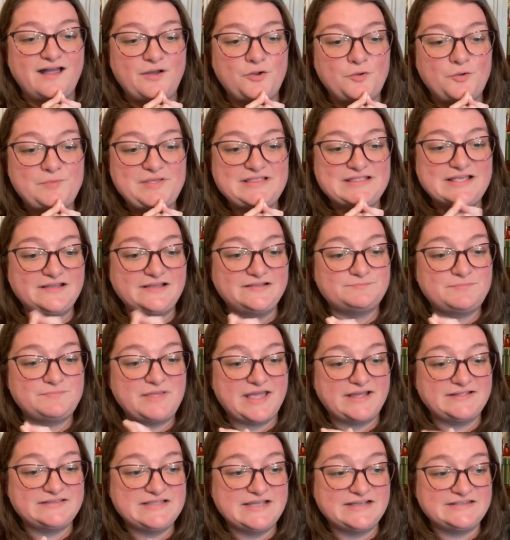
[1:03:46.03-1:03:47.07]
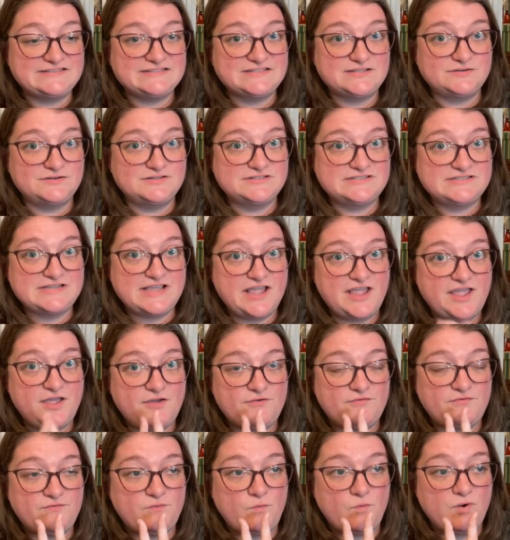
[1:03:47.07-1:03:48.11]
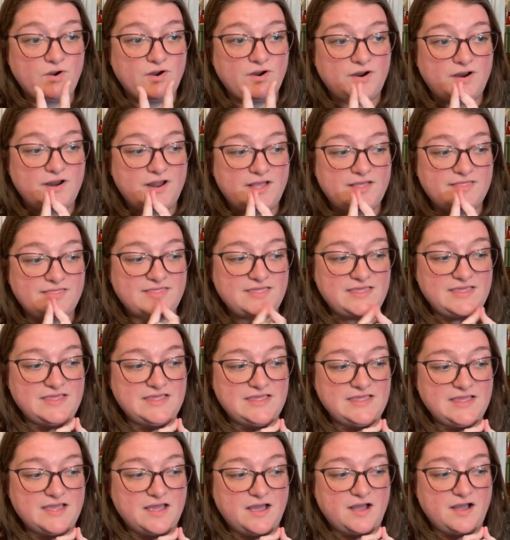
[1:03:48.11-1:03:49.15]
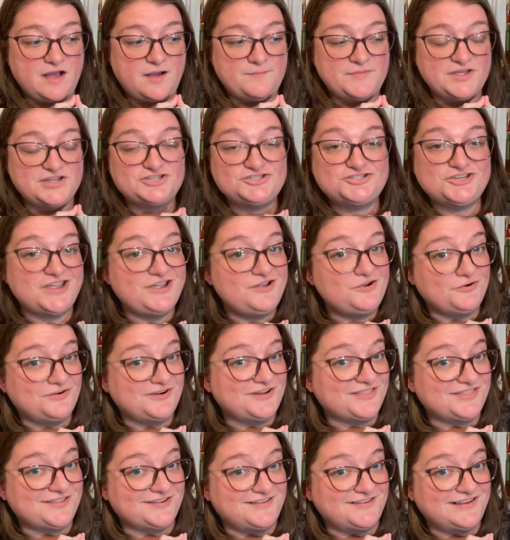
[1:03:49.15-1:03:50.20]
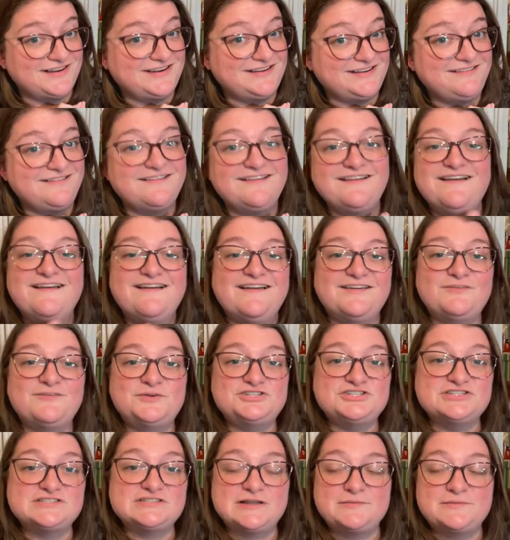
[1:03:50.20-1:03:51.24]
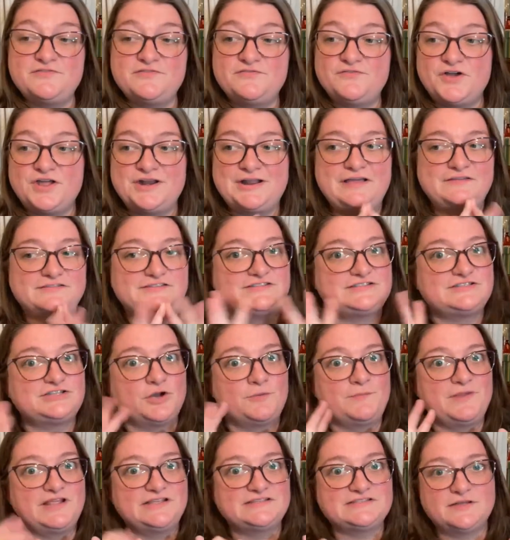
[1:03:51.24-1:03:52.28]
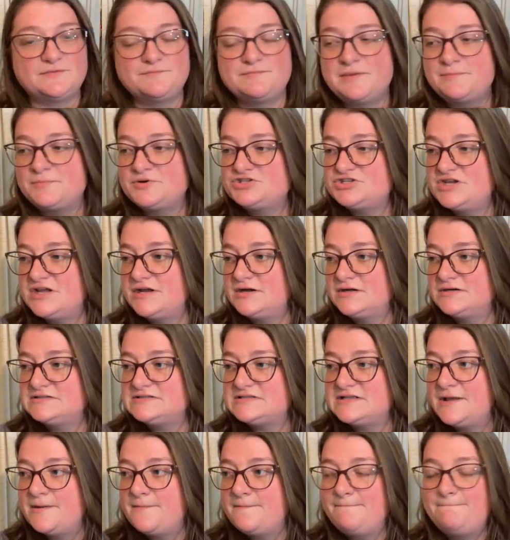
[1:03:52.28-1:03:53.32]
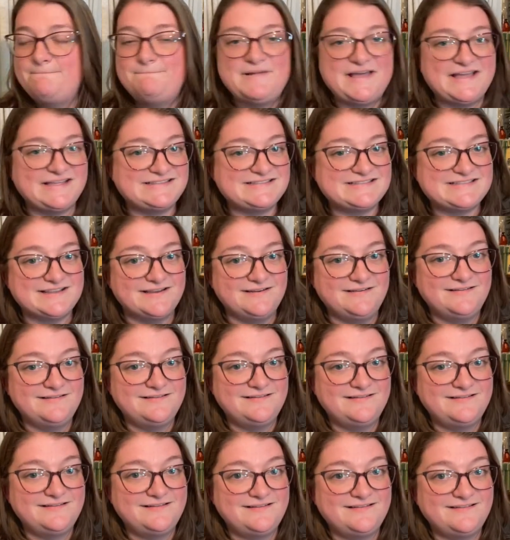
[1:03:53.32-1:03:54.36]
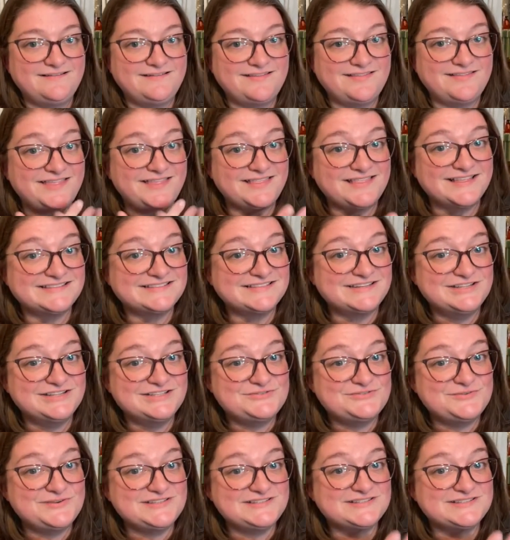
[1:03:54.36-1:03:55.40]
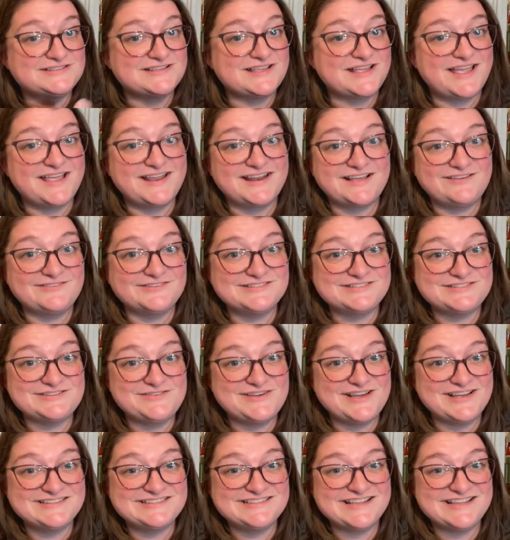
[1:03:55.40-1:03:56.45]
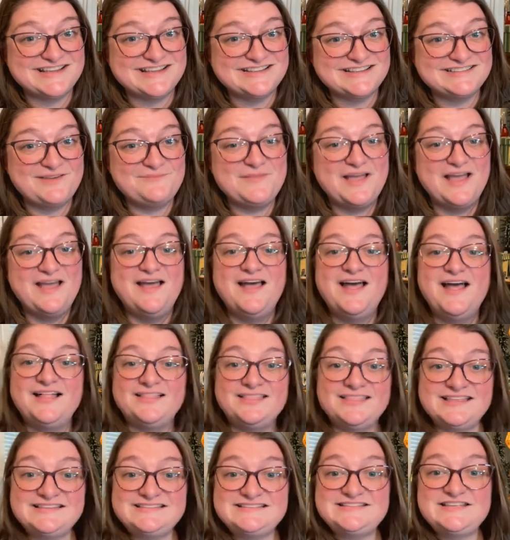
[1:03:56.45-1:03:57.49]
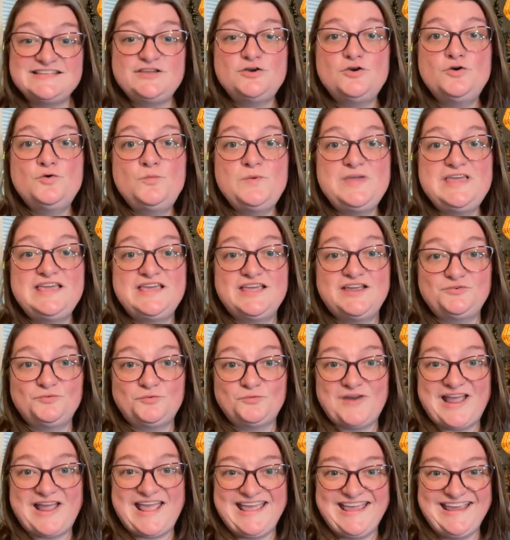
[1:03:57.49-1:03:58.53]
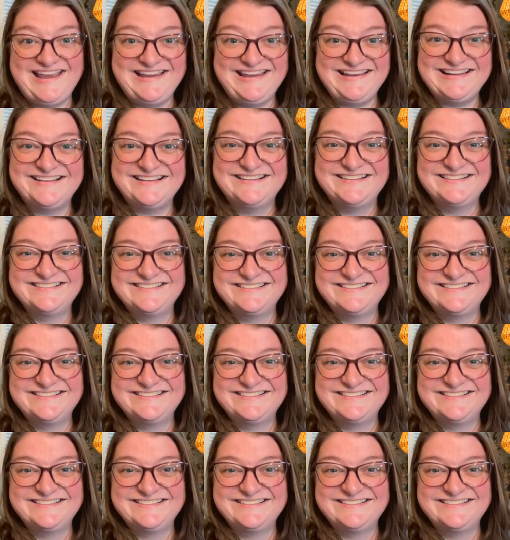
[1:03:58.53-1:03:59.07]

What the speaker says: I'll be back next Thursday for the Shaker-a-thon, which is going to be fun. I have so many salt and pepper shakers. But I think that's going to do it. And I will see you guys next time. Let's see who we can raid.